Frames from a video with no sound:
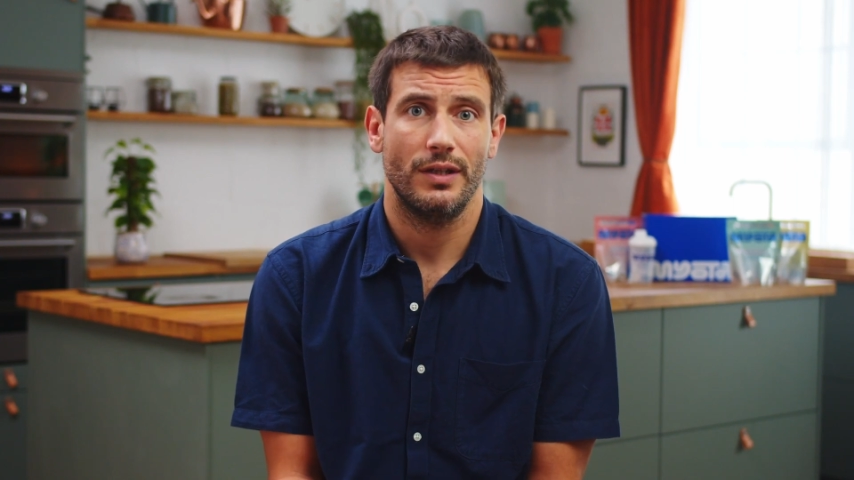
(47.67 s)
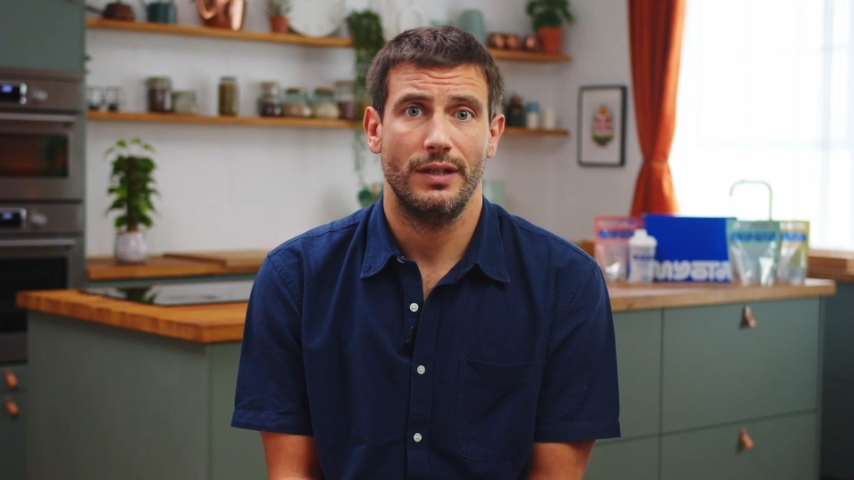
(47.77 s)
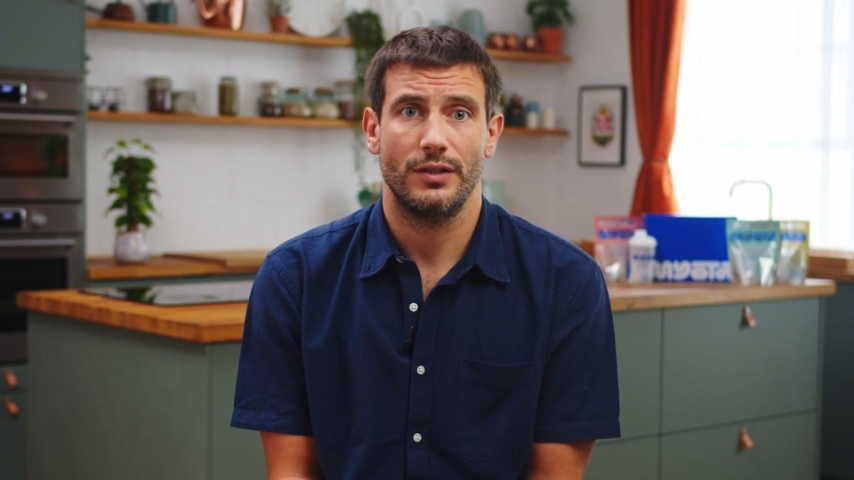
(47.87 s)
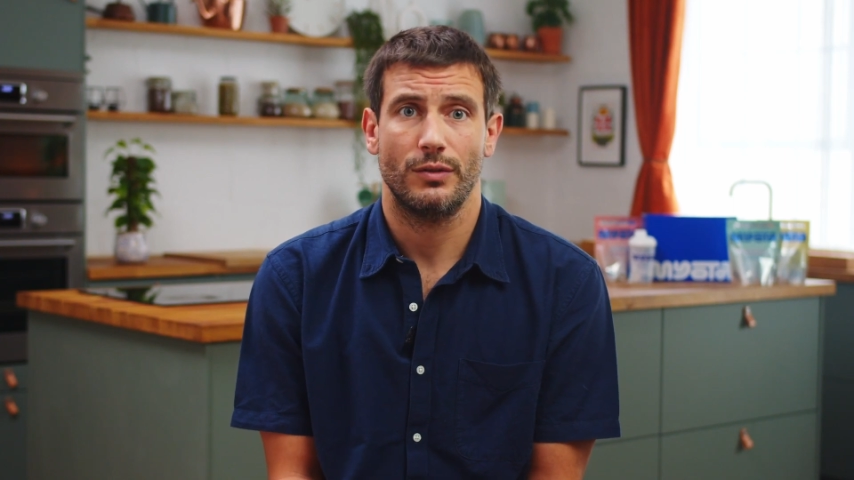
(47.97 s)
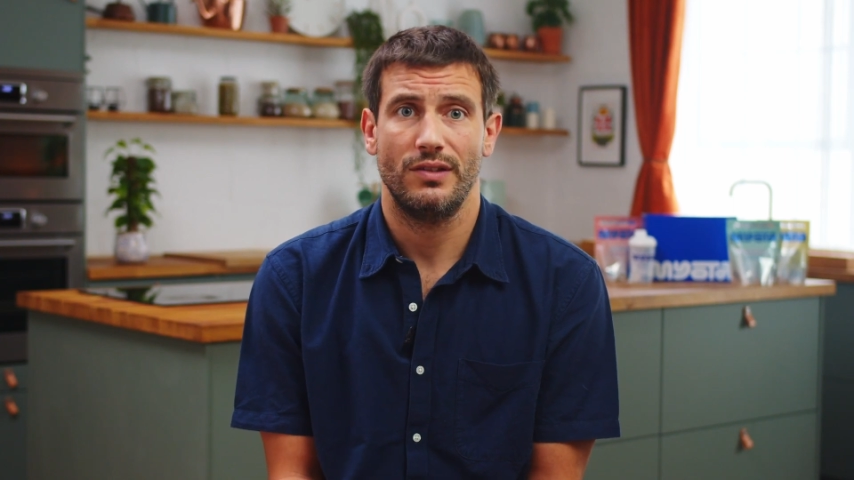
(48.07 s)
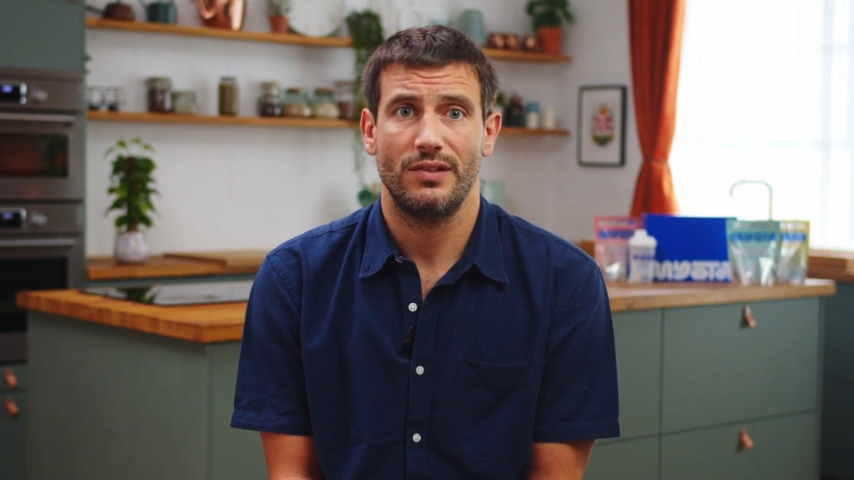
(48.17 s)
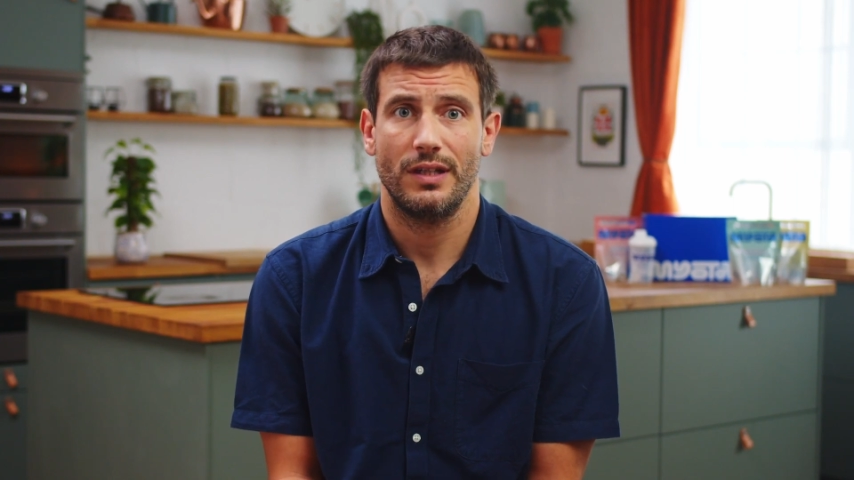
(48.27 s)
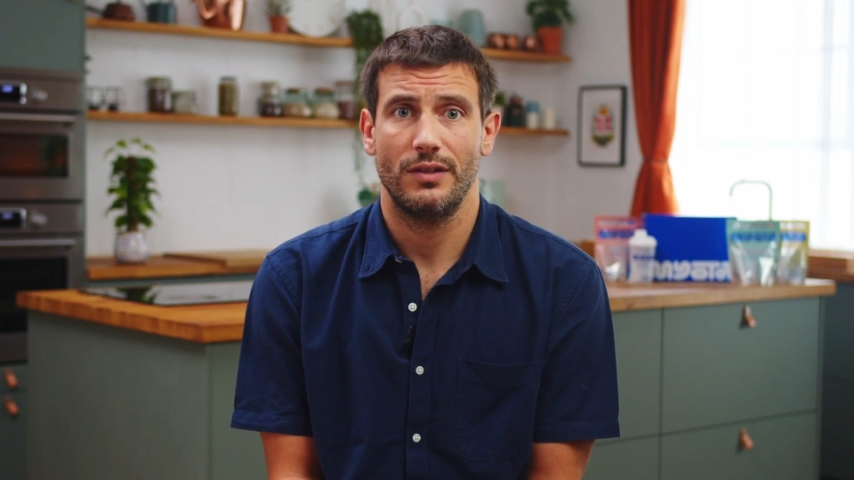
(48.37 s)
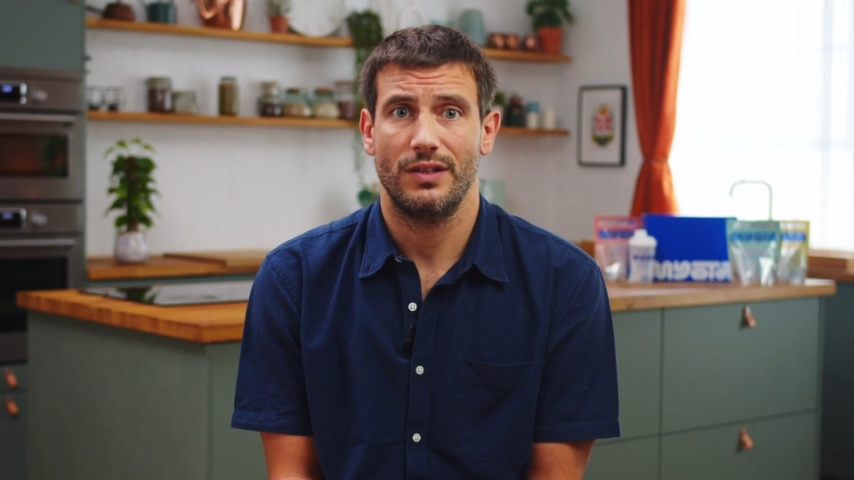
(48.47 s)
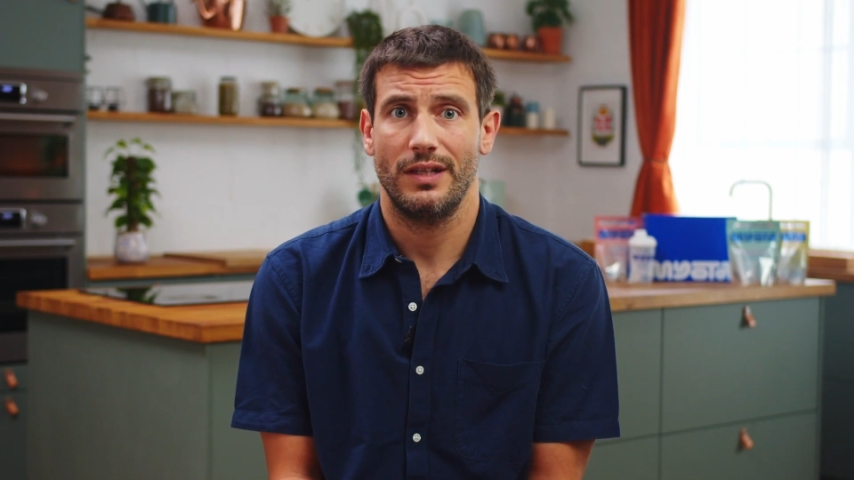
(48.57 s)
that increasing
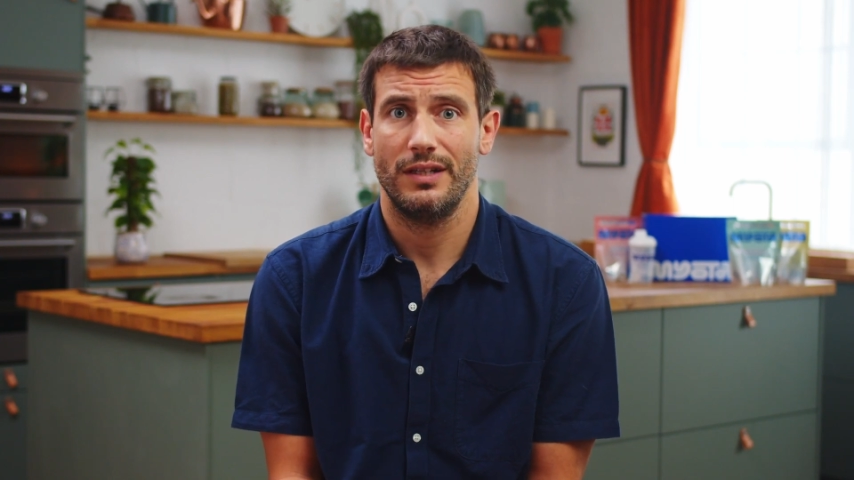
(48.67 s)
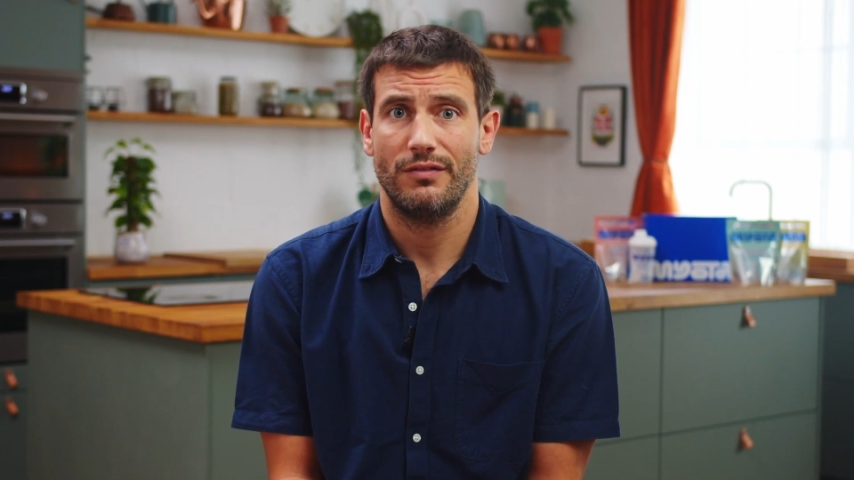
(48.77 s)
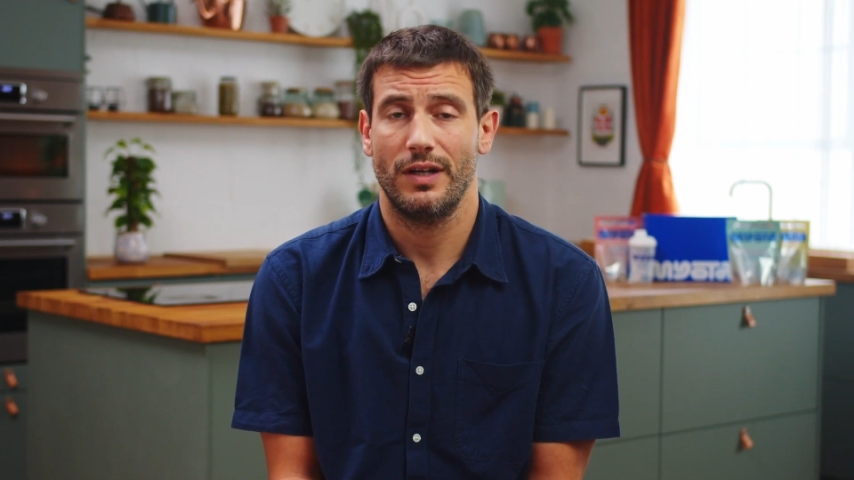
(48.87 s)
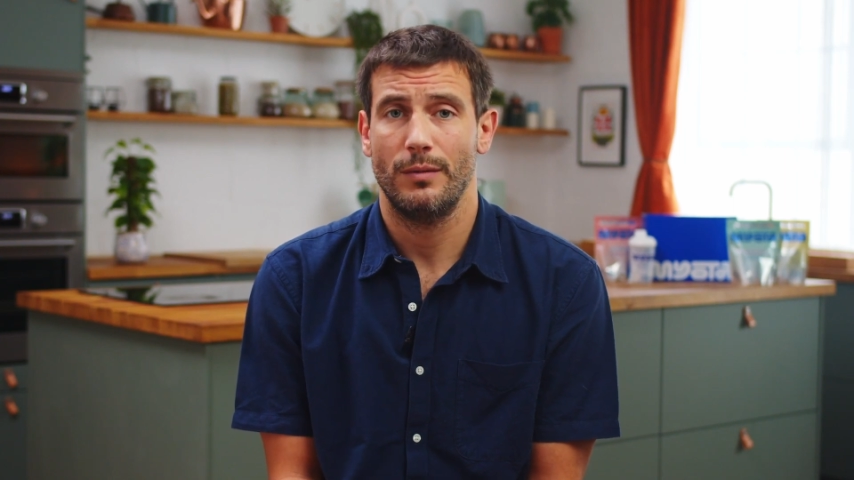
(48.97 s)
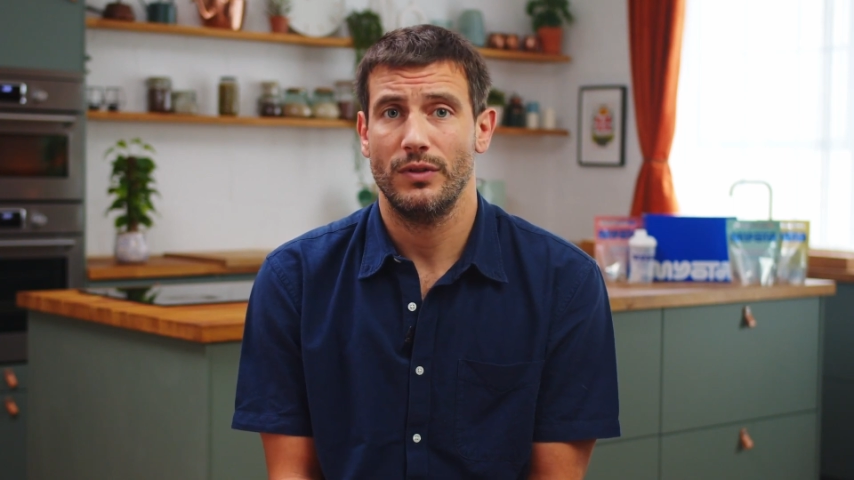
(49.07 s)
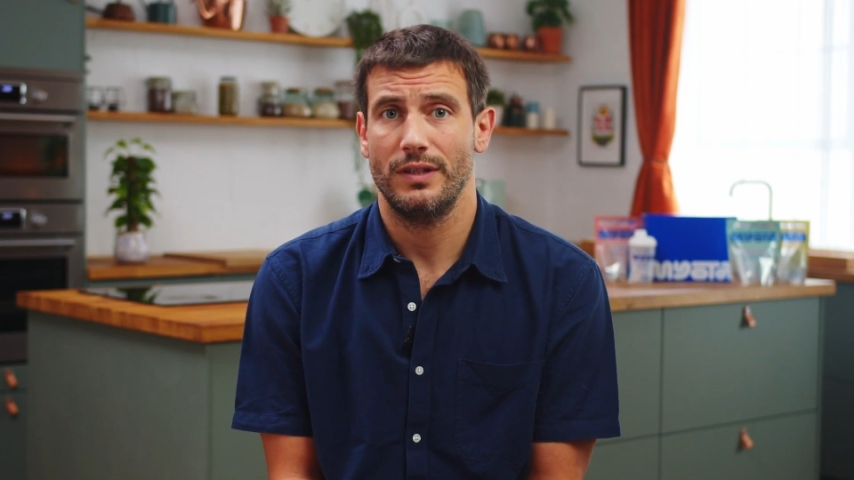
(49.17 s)
our daily fiber